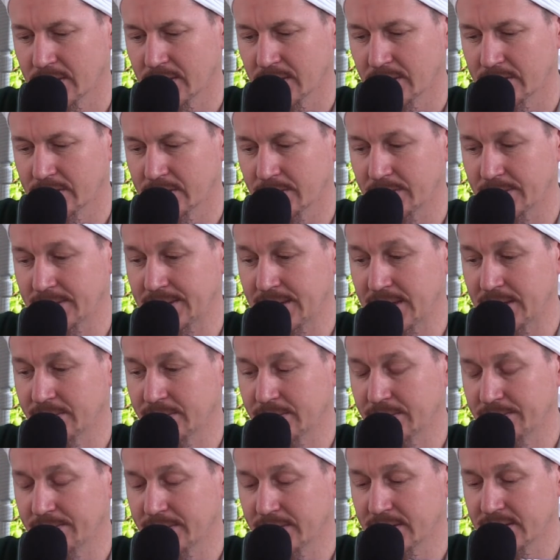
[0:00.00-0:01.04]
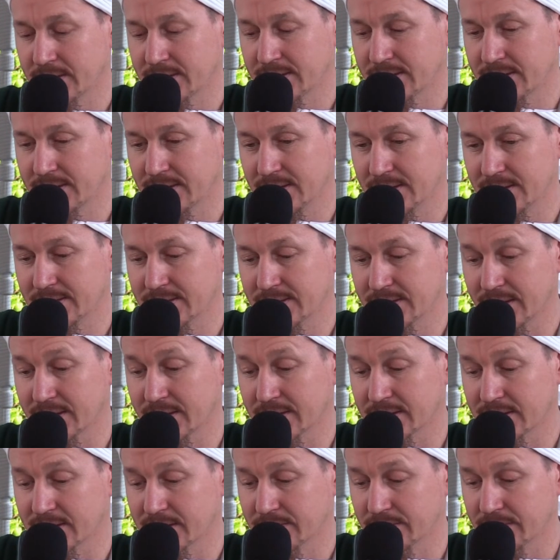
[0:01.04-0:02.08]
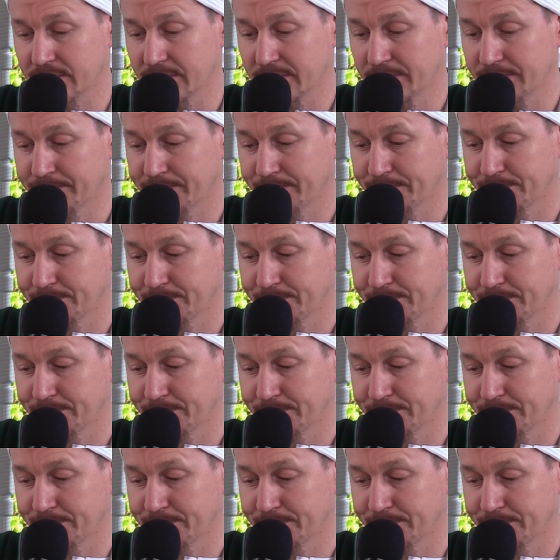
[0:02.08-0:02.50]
So with that, we finish the second sphere,